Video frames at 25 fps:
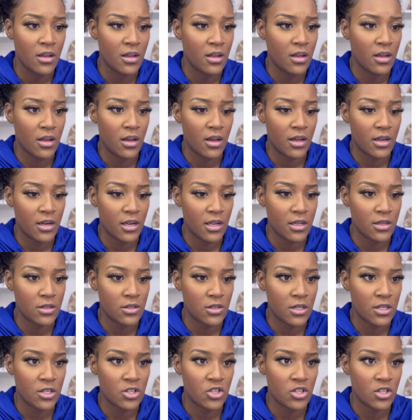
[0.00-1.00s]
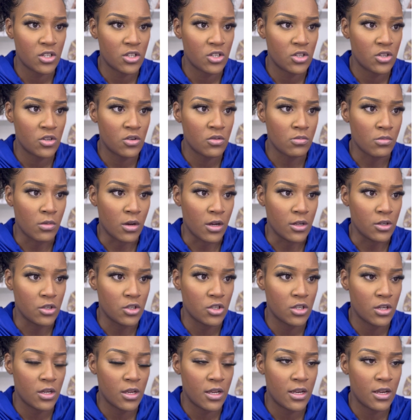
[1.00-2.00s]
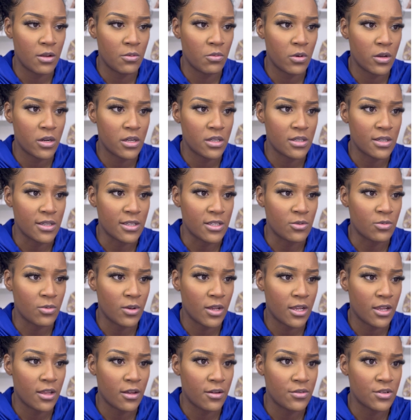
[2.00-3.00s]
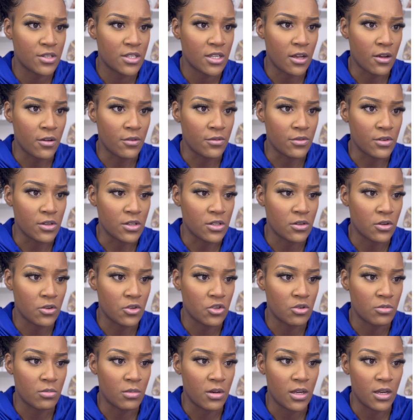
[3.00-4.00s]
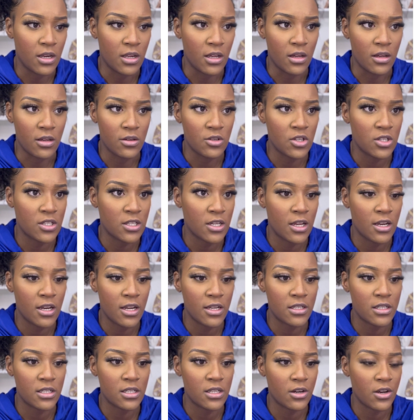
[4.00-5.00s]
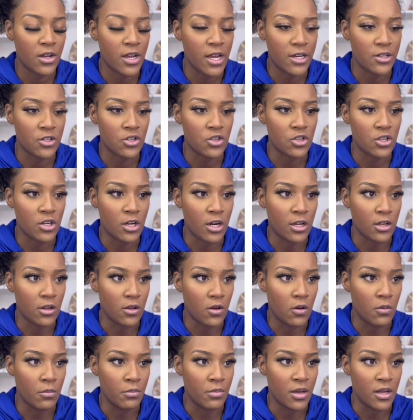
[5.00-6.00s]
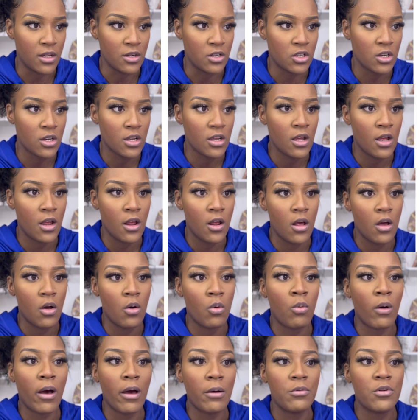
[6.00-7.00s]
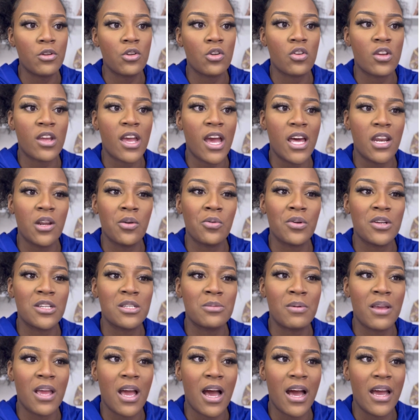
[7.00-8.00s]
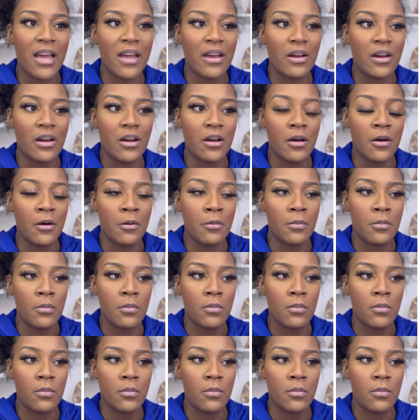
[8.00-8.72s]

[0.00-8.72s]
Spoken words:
Honey, it's just too much. And then what is this? We love selfie, social media, just unnecessary extra shit on the homepage. Why wouldn't your categories be higher up?